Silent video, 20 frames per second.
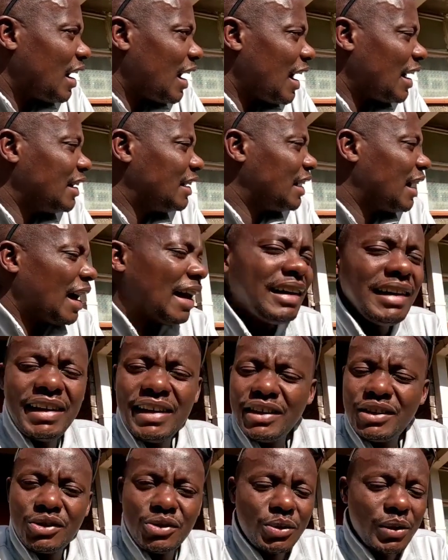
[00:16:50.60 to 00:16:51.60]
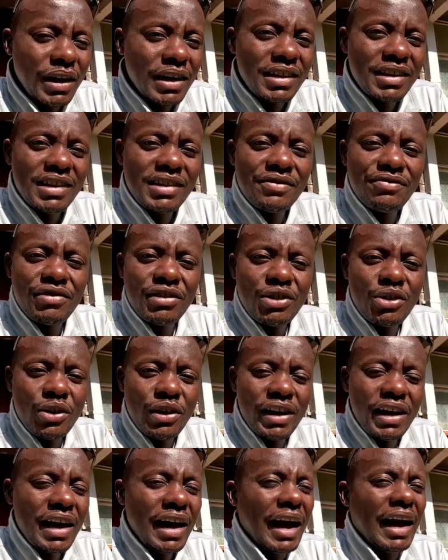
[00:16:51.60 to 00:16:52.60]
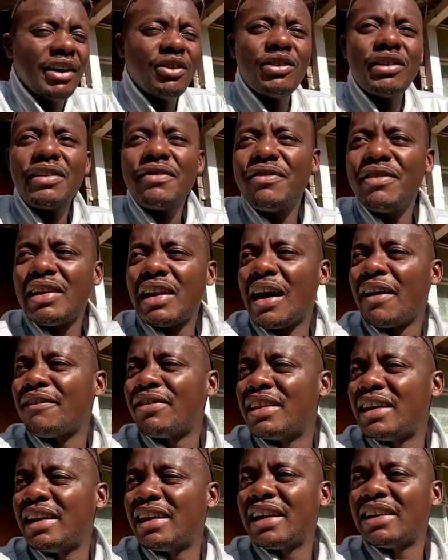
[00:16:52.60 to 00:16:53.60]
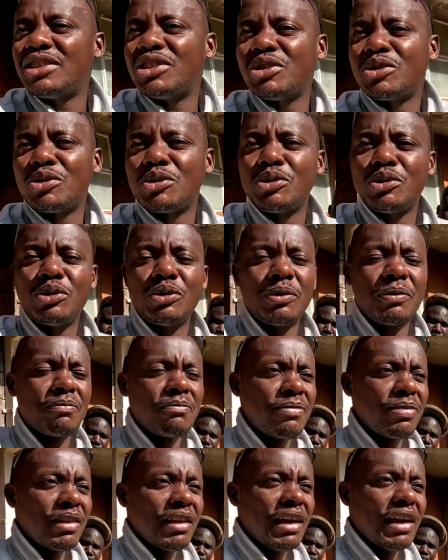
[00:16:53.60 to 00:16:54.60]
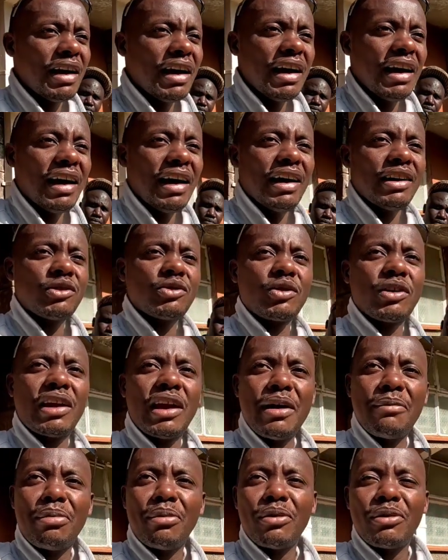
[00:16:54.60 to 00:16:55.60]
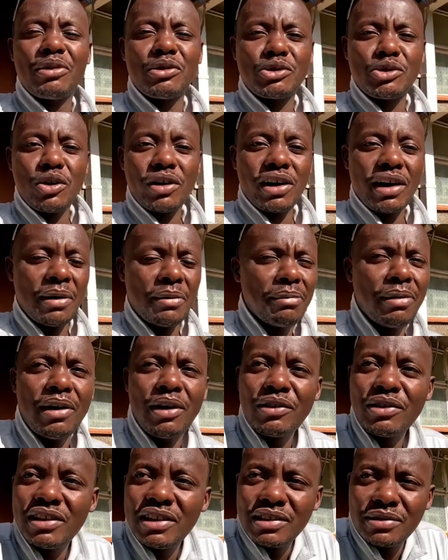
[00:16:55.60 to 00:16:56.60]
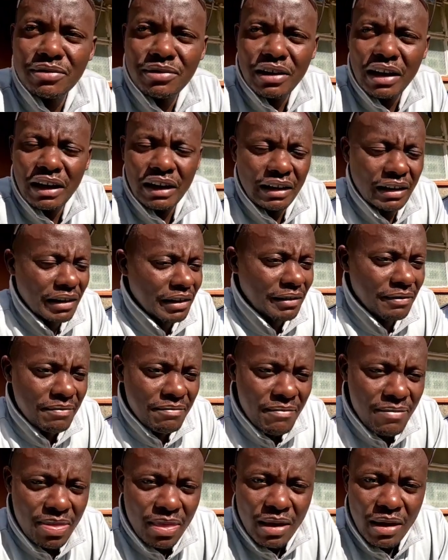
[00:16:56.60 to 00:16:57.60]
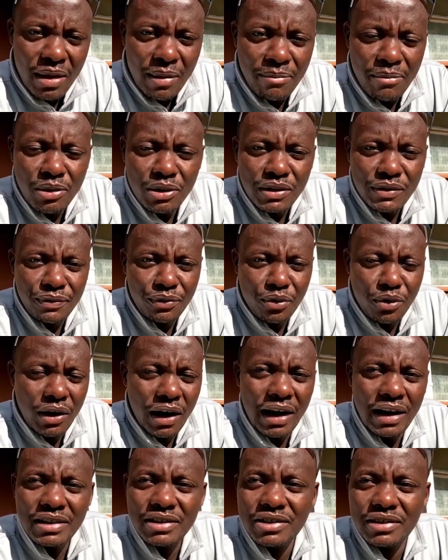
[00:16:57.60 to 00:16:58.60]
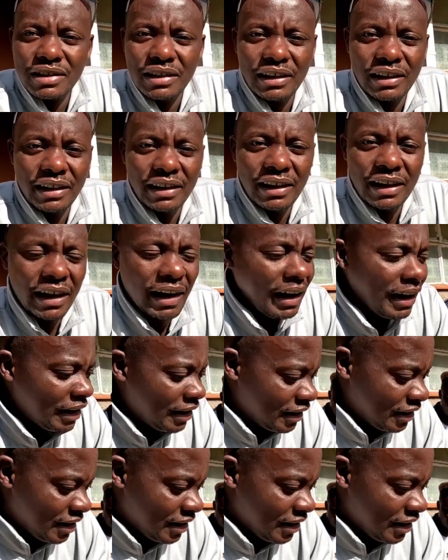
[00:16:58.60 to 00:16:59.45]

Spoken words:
I need to end this video here. I don't even have the energy to keep on talking about this beautiful country. Yeah,